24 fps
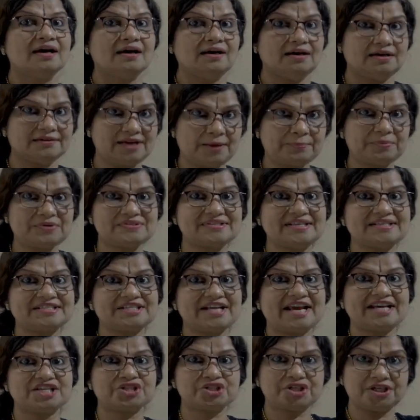
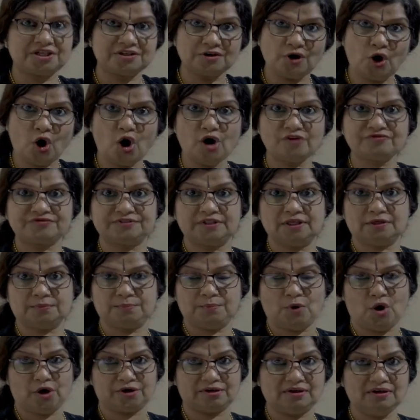representation of the
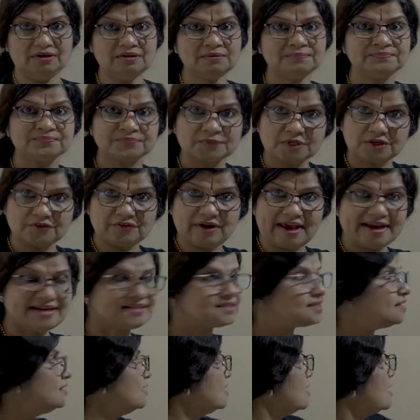model,
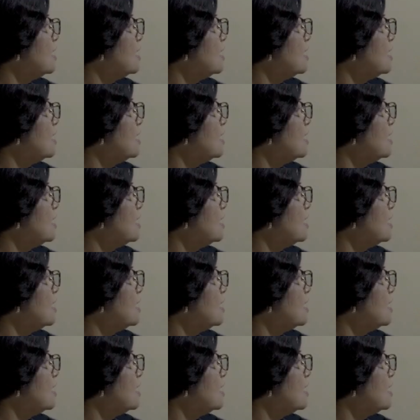right,